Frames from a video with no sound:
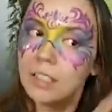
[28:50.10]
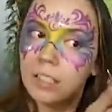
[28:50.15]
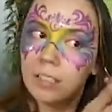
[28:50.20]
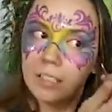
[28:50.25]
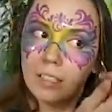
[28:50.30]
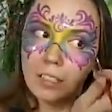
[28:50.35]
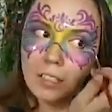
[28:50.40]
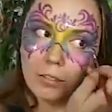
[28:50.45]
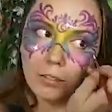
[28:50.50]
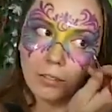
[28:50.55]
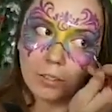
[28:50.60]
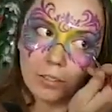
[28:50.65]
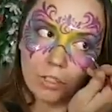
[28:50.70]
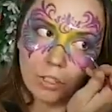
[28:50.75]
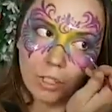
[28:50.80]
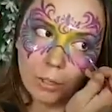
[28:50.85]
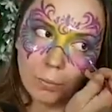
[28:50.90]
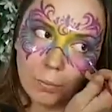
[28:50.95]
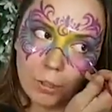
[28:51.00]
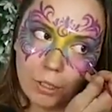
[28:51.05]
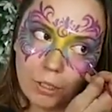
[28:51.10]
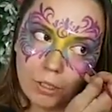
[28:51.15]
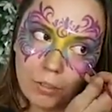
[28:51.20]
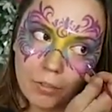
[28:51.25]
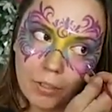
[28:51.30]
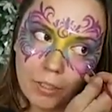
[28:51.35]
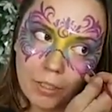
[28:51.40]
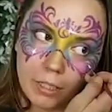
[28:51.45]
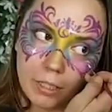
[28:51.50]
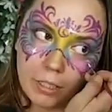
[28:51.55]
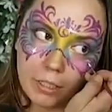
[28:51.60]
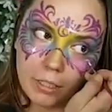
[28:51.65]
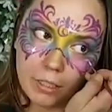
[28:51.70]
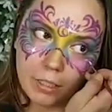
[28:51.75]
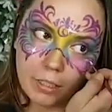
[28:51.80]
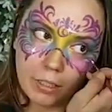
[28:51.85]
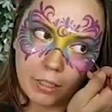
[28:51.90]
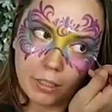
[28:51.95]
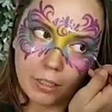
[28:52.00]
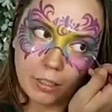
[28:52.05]
Let's do a little shine mark over
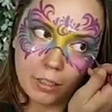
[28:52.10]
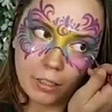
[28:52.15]
here.